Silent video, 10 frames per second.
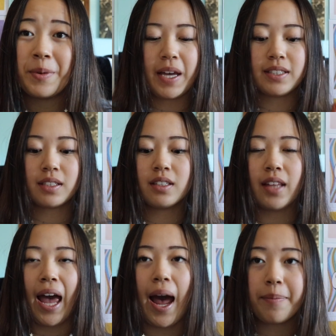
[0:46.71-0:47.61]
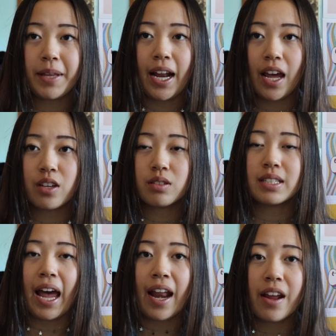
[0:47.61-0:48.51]
Basically the app that I
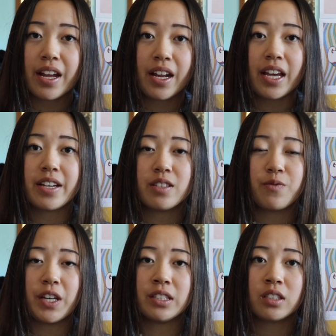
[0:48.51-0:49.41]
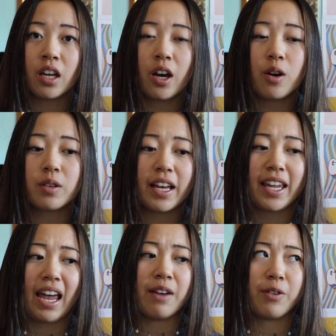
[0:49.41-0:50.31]
use to edit is VSCO,
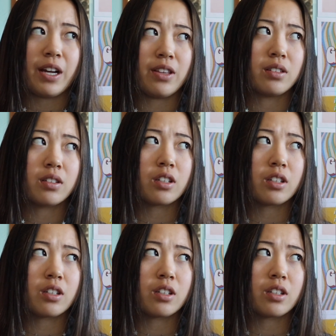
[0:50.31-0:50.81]
like every other